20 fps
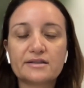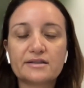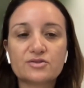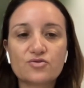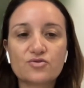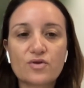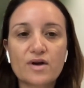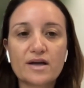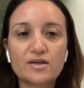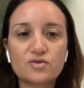
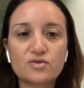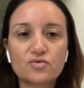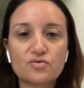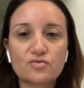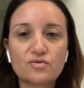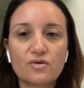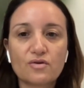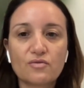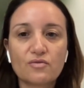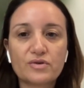trying to
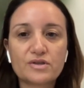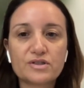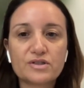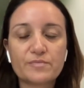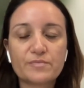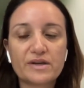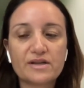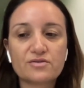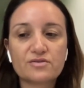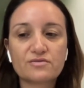know
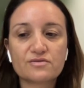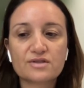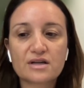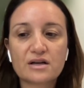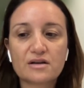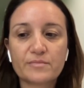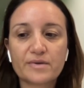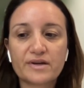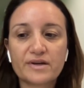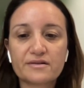which patients
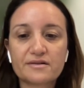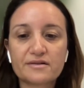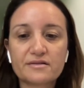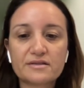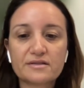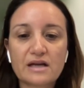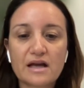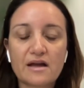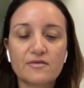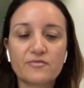are
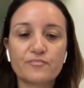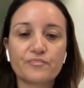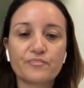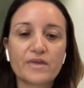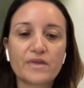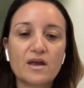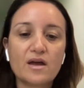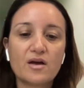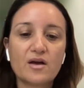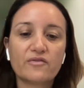better,
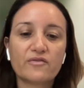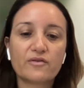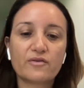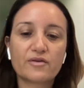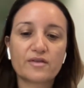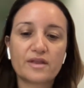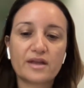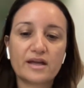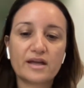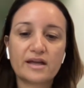and
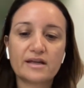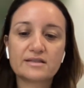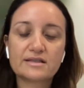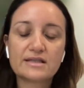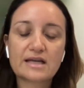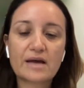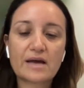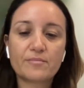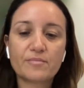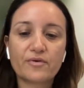for the
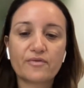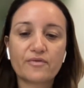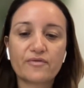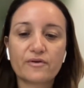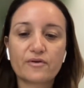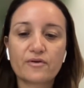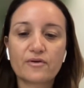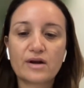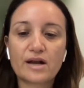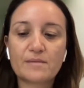type of
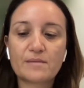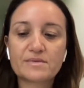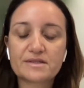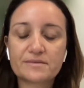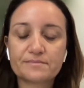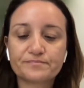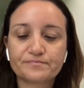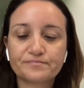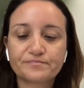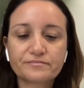collapse